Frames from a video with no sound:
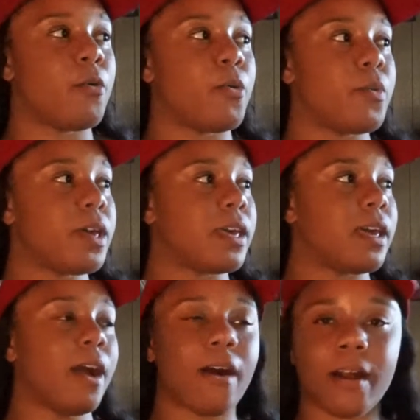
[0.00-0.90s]
When we
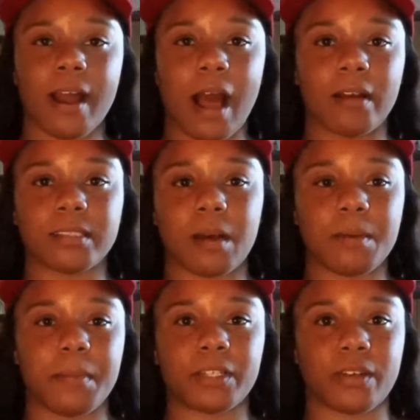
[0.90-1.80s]
get our house, I'm
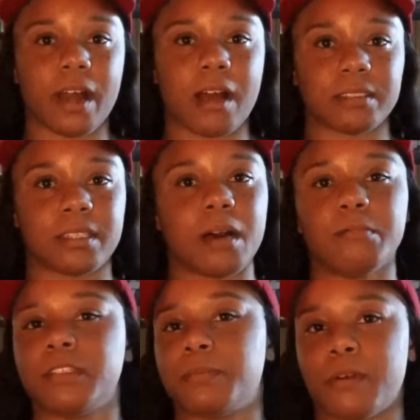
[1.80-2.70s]
gonna make sure our house is
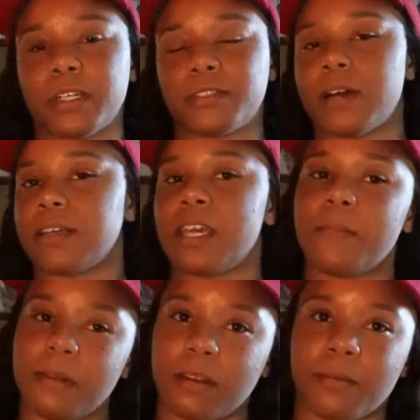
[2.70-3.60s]
up to par so I can
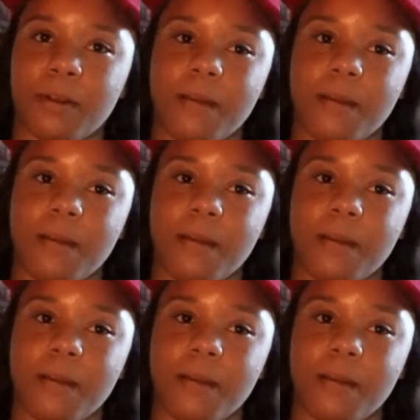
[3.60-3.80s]
keep it up to par.